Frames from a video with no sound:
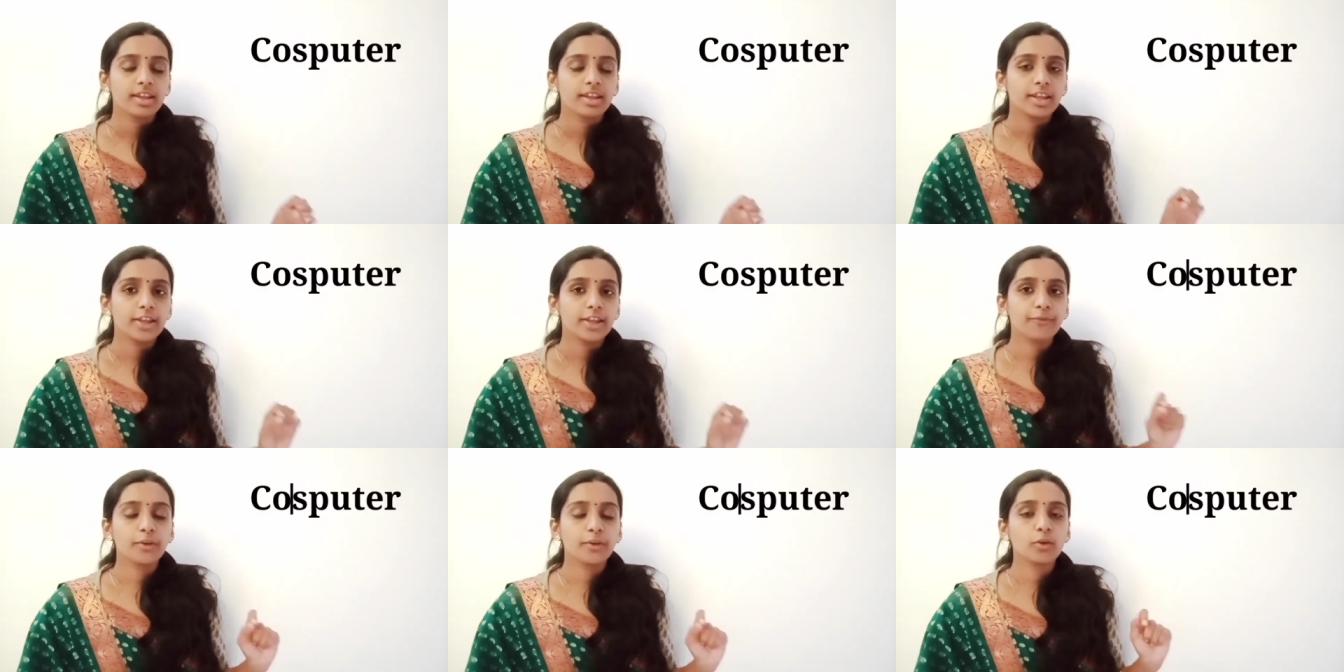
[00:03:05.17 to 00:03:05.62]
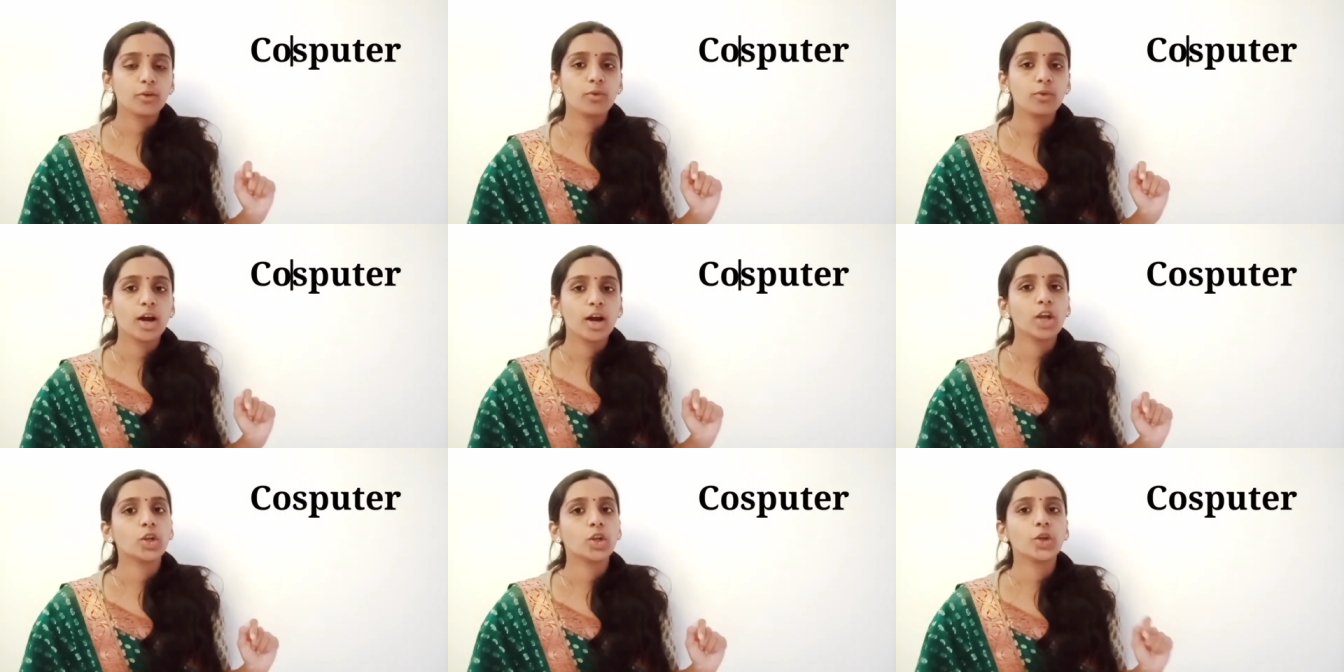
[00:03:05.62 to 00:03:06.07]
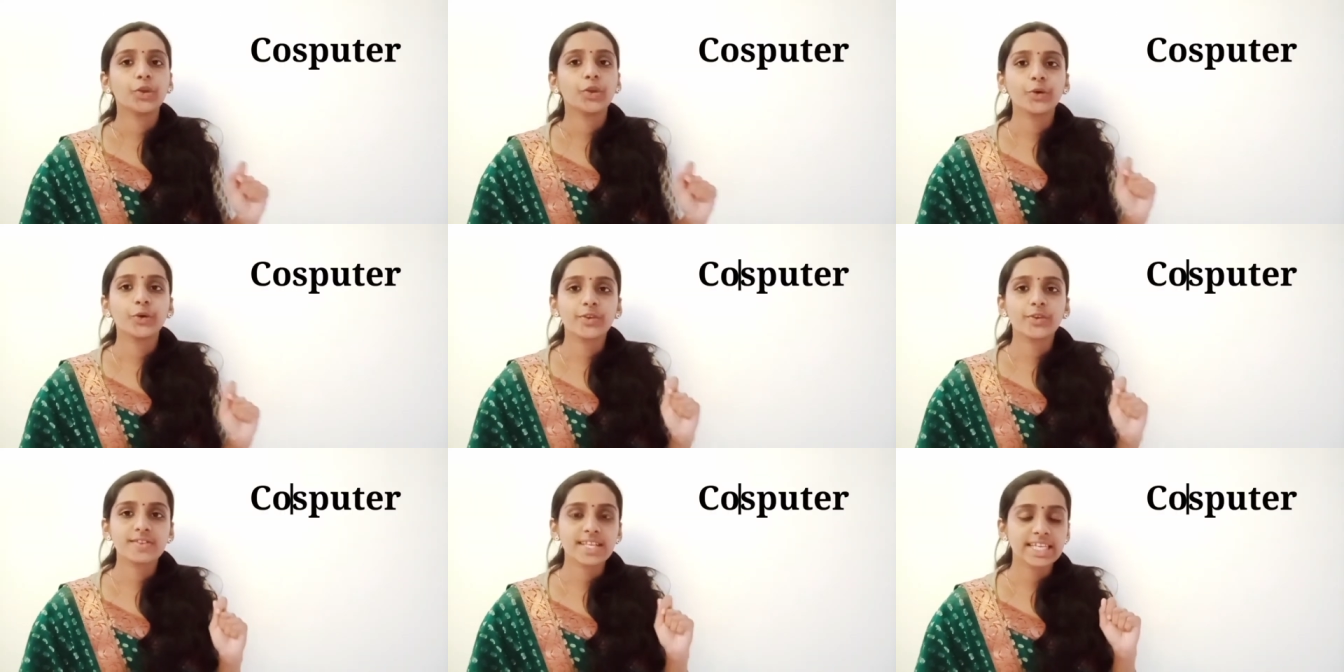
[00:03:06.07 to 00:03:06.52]
If you want to
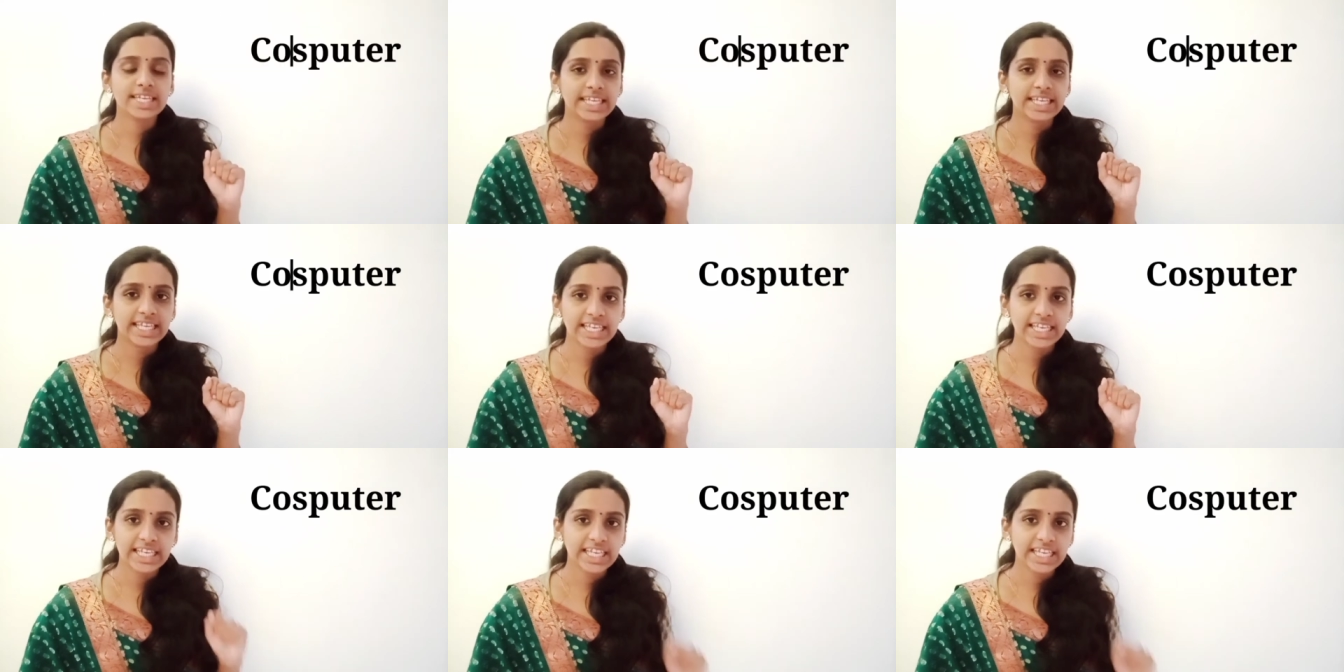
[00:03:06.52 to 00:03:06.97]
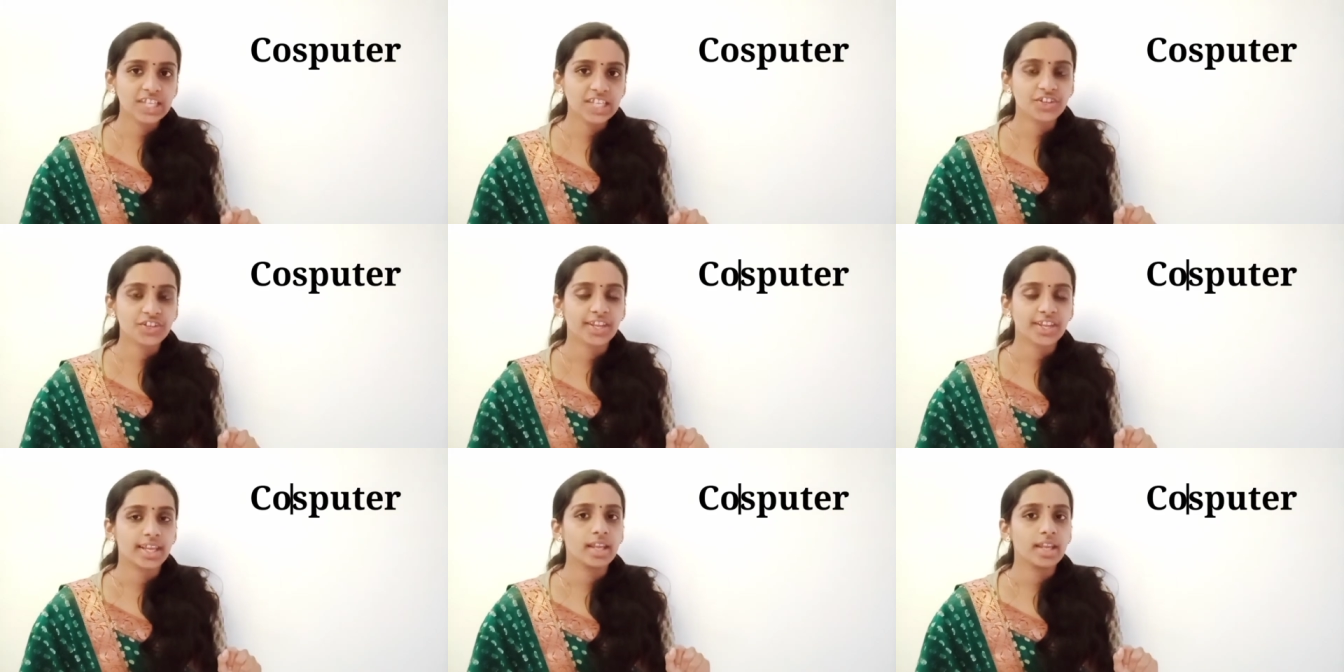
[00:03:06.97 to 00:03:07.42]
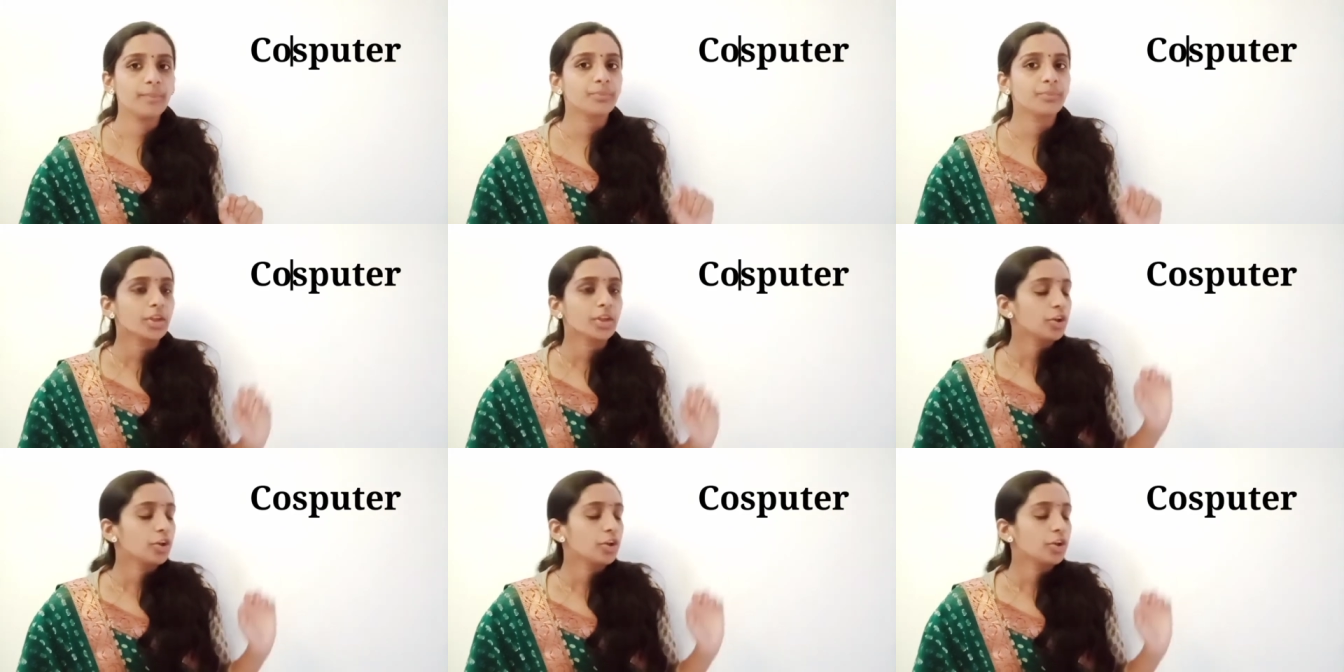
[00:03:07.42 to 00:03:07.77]
use the delete key,